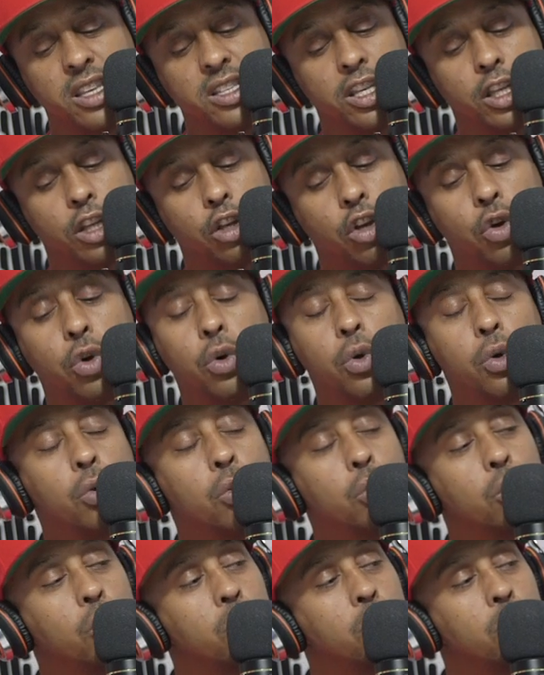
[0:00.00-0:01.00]
Is it
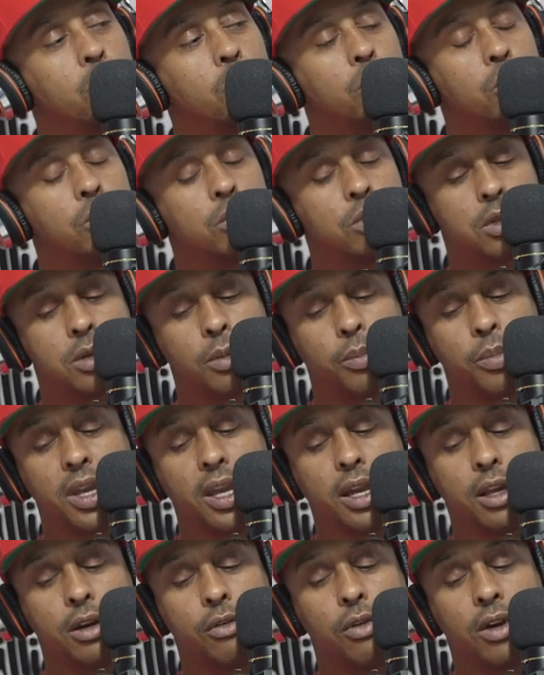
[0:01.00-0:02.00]
cool to
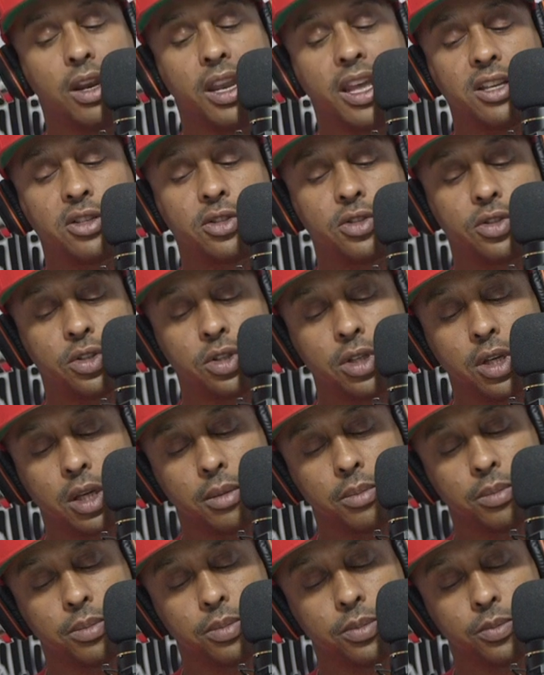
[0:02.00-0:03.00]
be in a
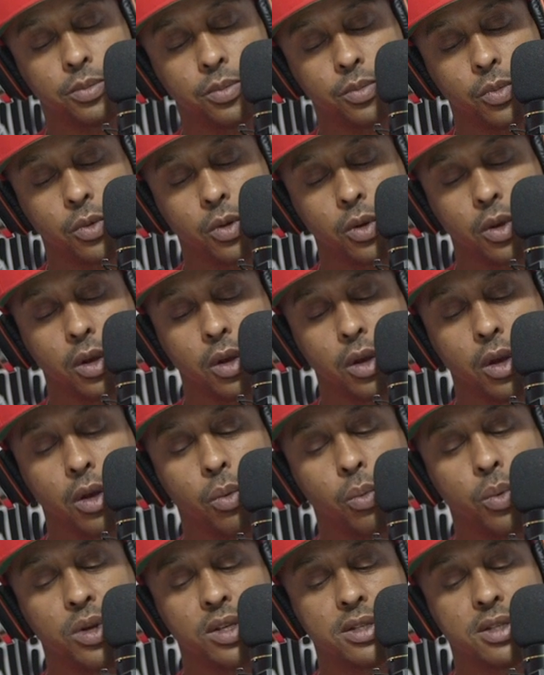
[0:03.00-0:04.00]
relationship
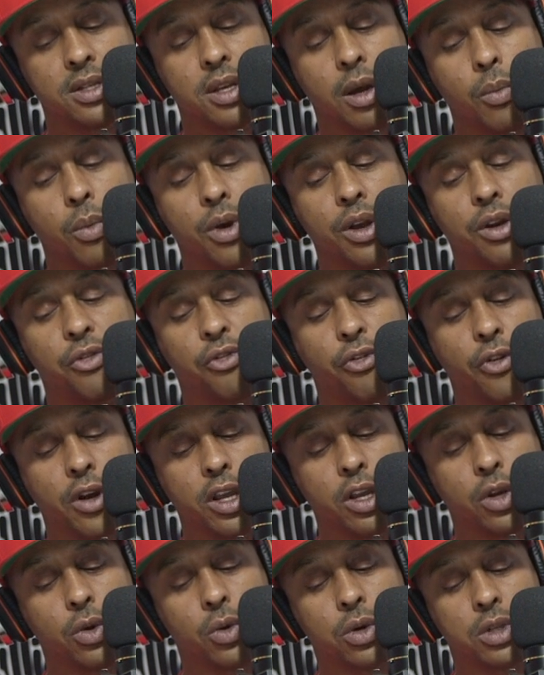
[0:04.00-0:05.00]
with someone a
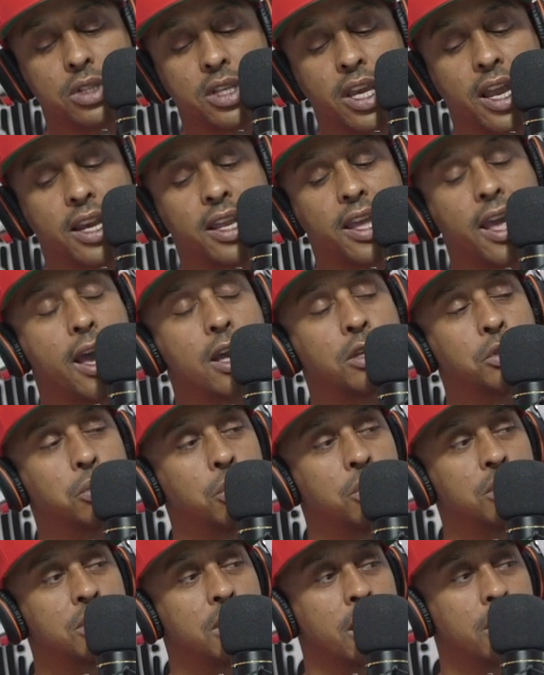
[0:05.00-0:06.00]
friend of yours had
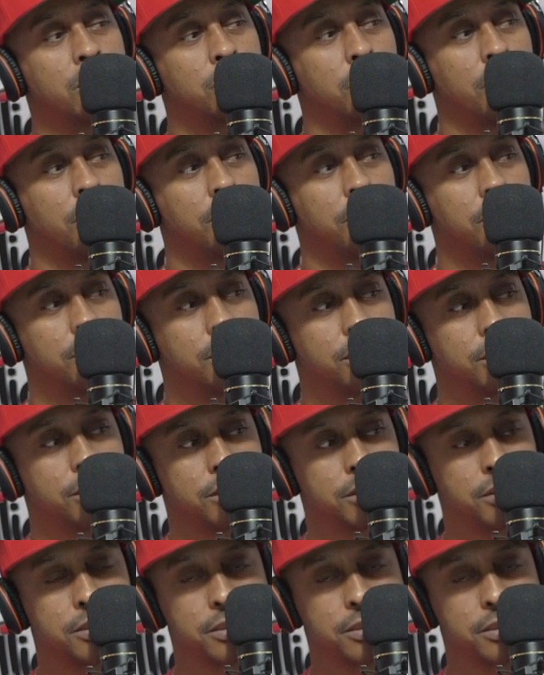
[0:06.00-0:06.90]
casual sex with?